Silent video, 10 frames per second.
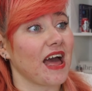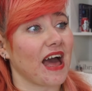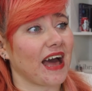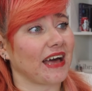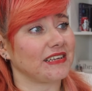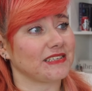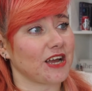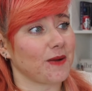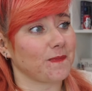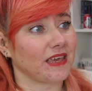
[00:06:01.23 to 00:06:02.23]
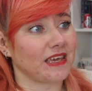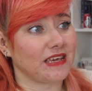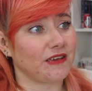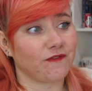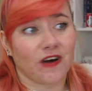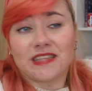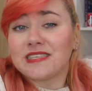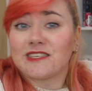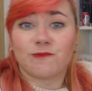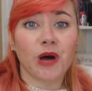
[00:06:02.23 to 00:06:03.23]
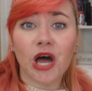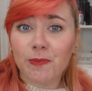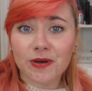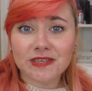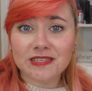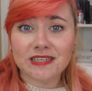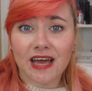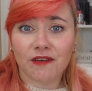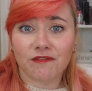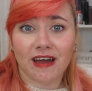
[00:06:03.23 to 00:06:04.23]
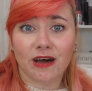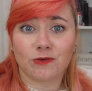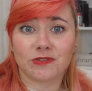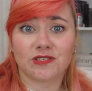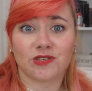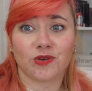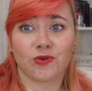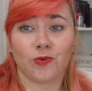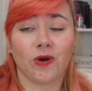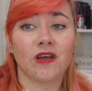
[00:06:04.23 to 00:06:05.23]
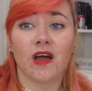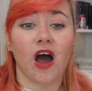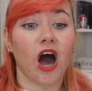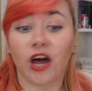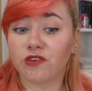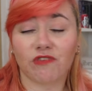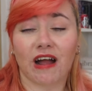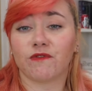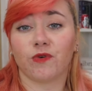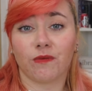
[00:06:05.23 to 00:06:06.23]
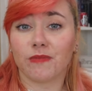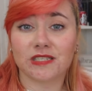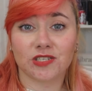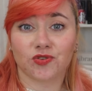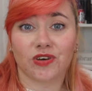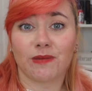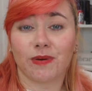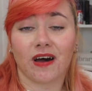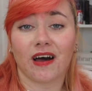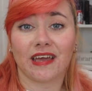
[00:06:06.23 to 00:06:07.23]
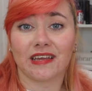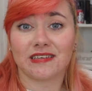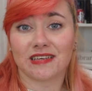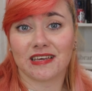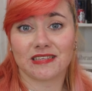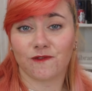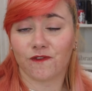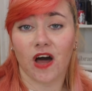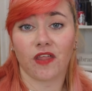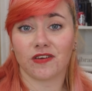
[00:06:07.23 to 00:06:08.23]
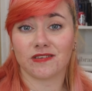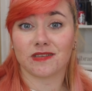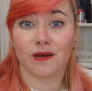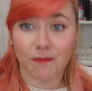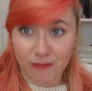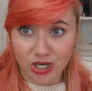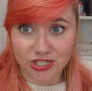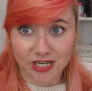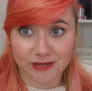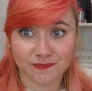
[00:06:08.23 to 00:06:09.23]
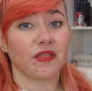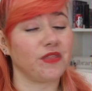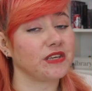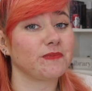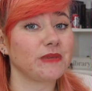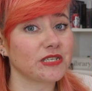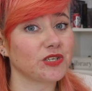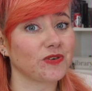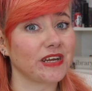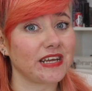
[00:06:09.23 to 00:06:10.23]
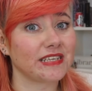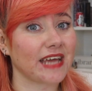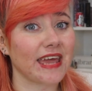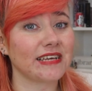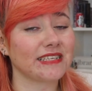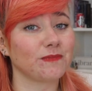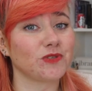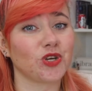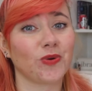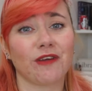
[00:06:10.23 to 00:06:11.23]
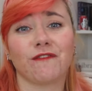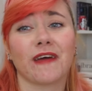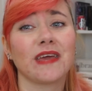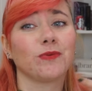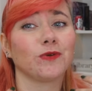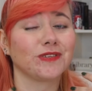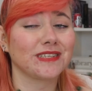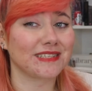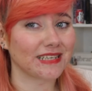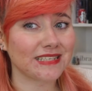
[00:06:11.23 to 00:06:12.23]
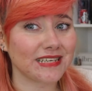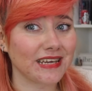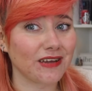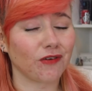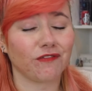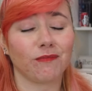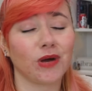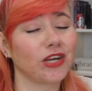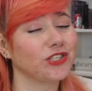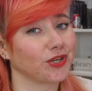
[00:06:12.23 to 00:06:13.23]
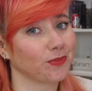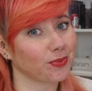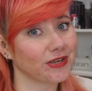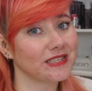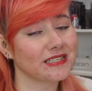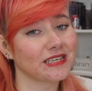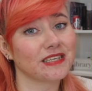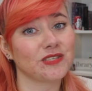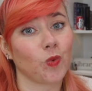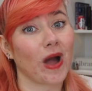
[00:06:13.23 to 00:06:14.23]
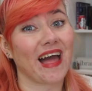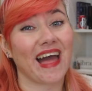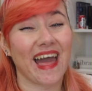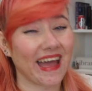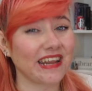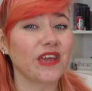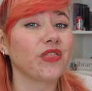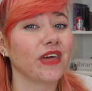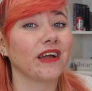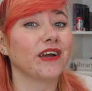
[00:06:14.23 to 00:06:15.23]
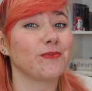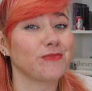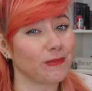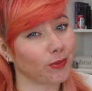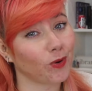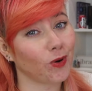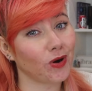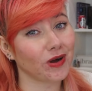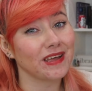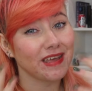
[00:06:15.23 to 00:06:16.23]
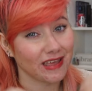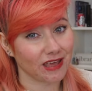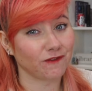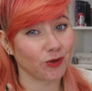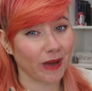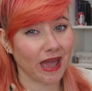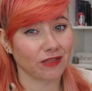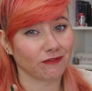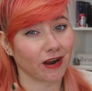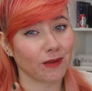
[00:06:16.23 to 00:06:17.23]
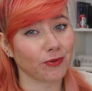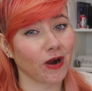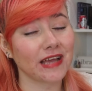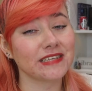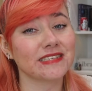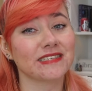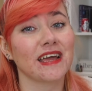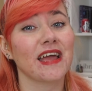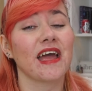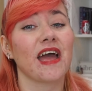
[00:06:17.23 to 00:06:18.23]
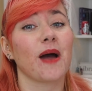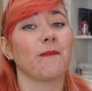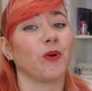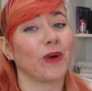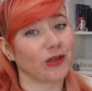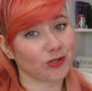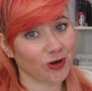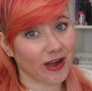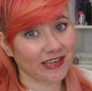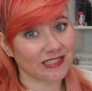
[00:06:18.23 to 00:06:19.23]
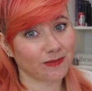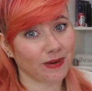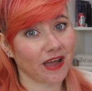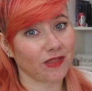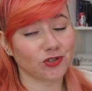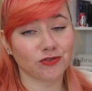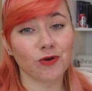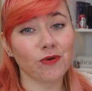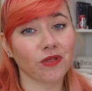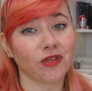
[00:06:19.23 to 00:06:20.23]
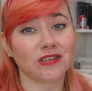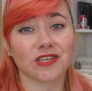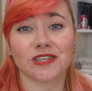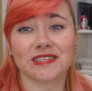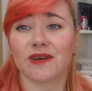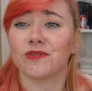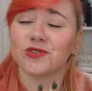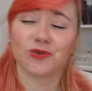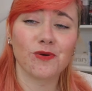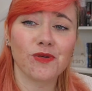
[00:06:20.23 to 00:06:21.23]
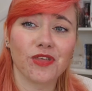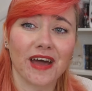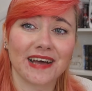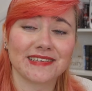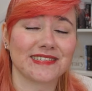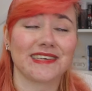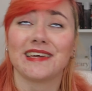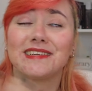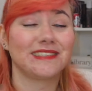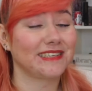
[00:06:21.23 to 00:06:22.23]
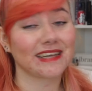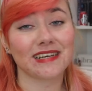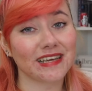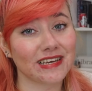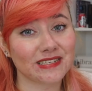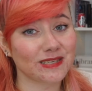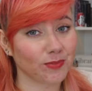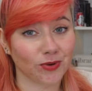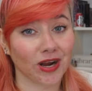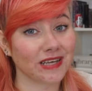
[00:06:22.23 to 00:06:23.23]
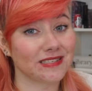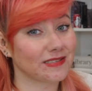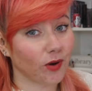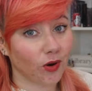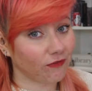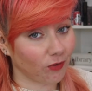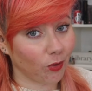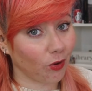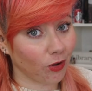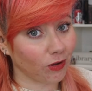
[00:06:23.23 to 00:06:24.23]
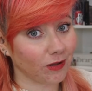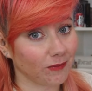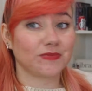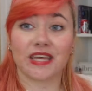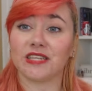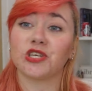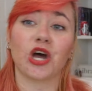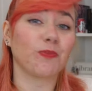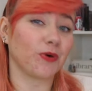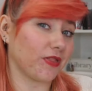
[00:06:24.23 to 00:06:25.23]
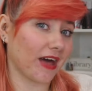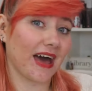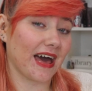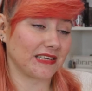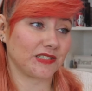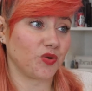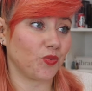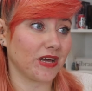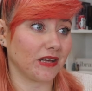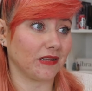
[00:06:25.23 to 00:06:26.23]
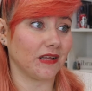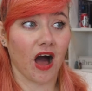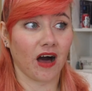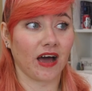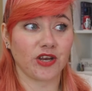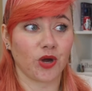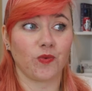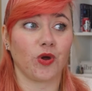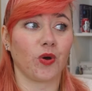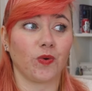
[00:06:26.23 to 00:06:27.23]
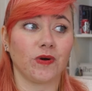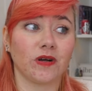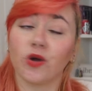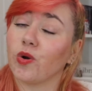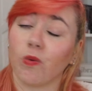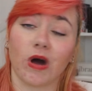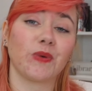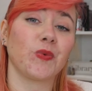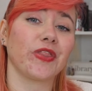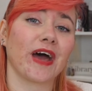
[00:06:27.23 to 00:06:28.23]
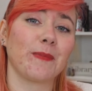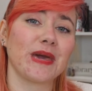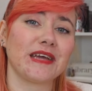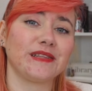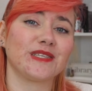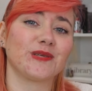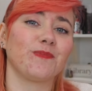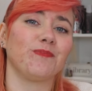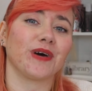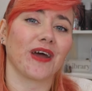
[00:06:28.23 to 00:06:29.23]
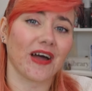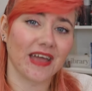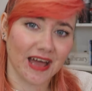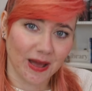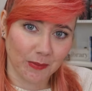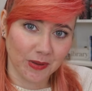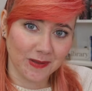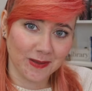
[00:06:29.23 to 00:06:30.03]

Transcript: and um, he finds his purpose and vows to unravel the mystery behind his father's murder. This mystery takes him to a fabled city of merchant princes where anything can be bought if you pay the right price. But when you're trying to buy the truth, it turns out the truth has the deadliest price of all. Interpret that as you will. I don't know quite what that means, but I am